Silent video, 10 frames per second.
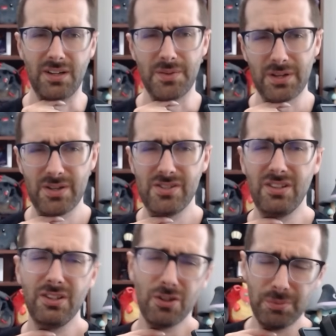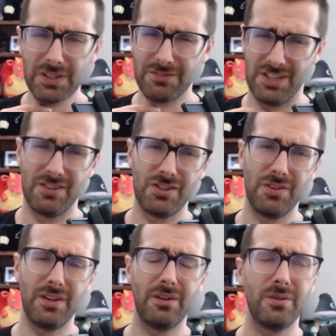There is a little bit of
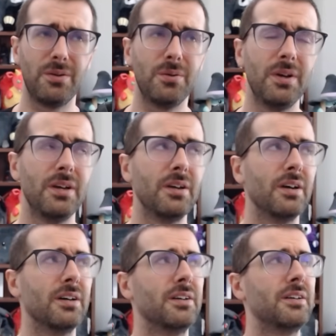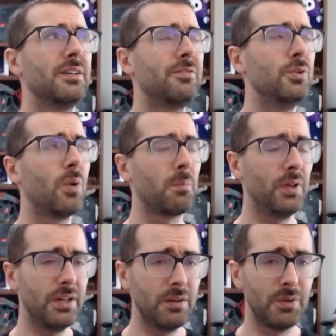tension there, though. If you are
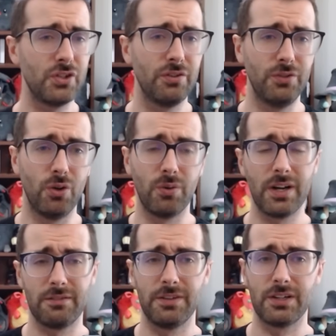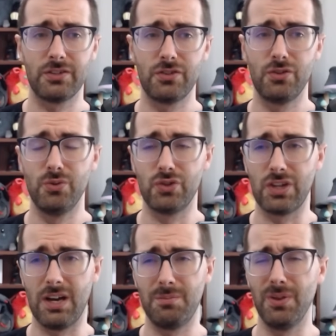playing a bunch of null rod effects to
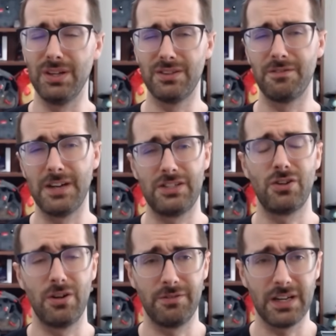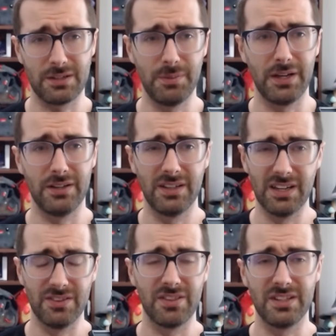stop like the fast artifact mana
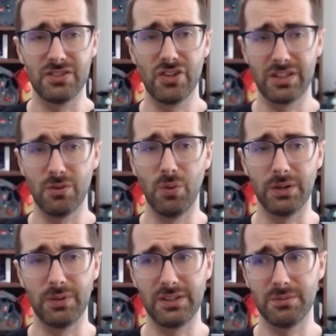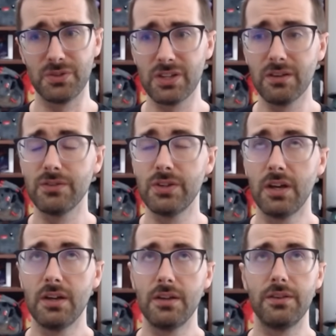and the things like the One Ring themselves,
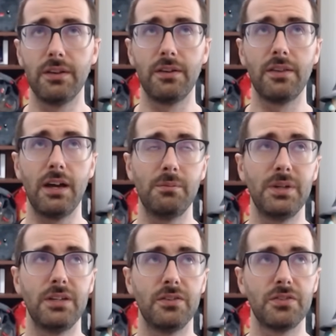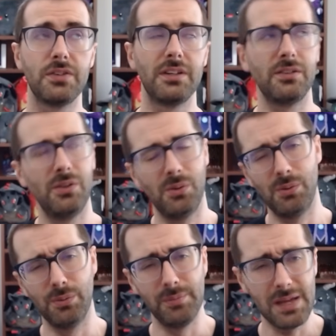then that means that
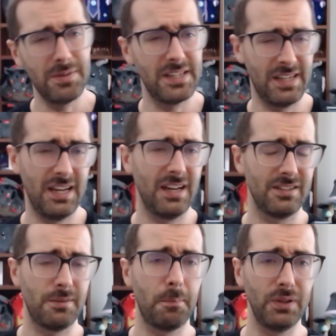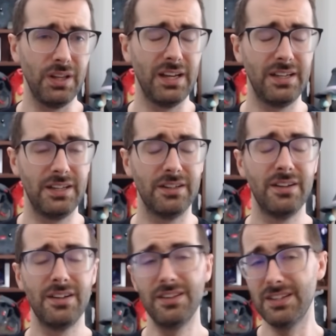you maybe can't play
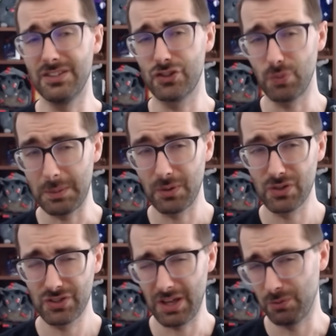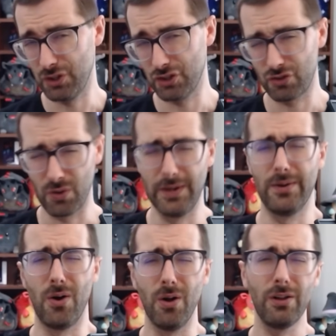the sweepers that would destroy
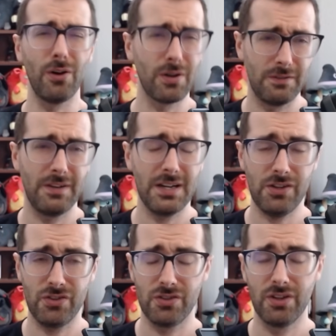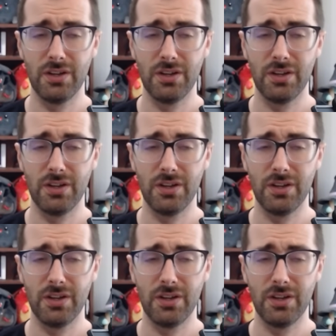all artifacts.